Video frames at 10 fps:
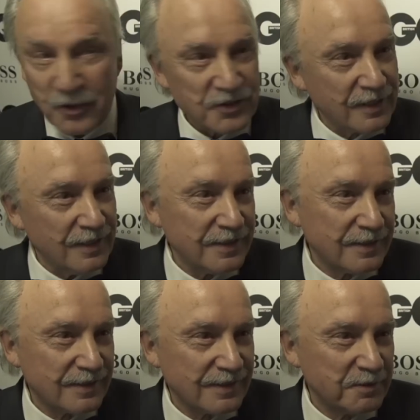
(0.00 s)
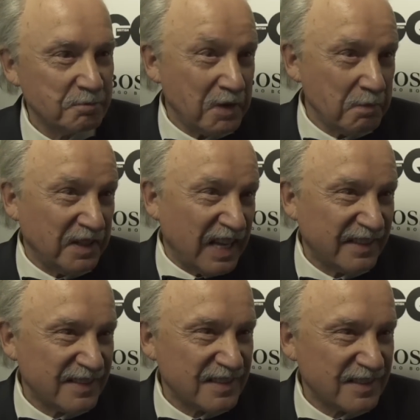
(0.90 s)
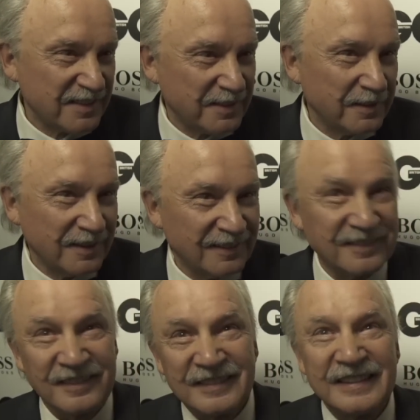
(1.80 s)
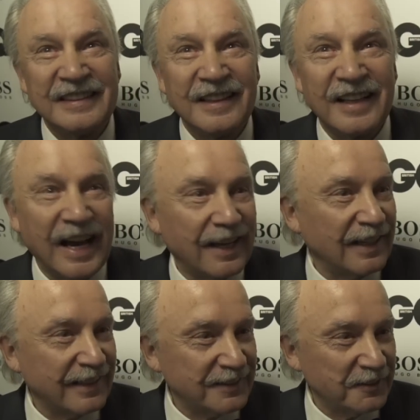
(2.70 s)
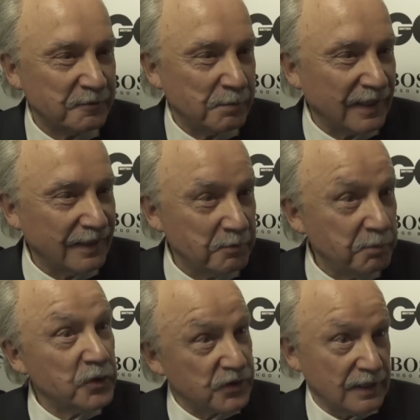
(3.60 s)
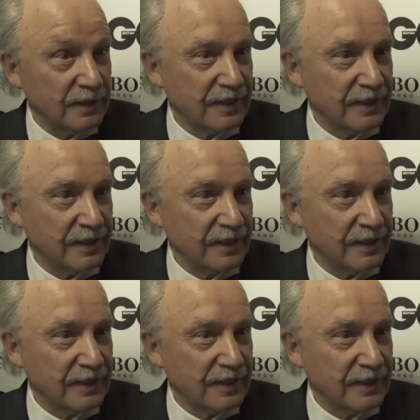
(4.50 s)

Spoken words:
Oscars, maybe that's the highlight of my musical